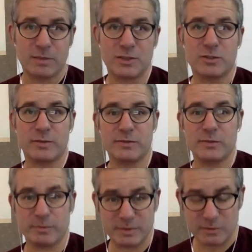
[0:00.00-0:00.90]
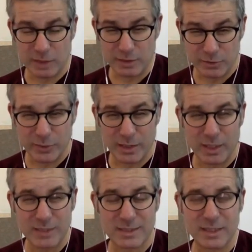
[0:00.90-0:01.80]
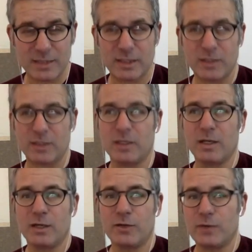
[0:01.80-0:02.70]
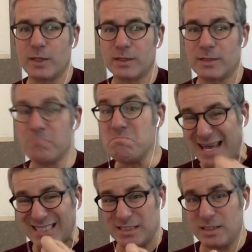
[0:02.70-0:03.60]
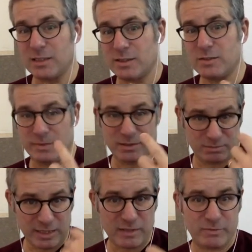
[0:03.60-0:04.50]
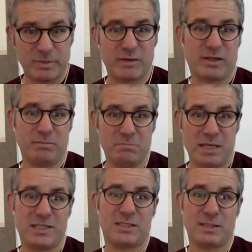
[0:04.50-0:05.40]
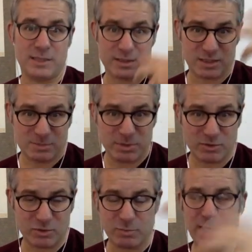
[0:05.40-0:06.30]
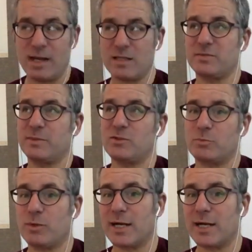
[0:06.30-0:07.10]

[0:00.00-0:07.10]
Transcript: I'm not sure what he was doing, but he's doing a lot of psychedelic drugs, Native American medicines as a spiritual path, a spiritual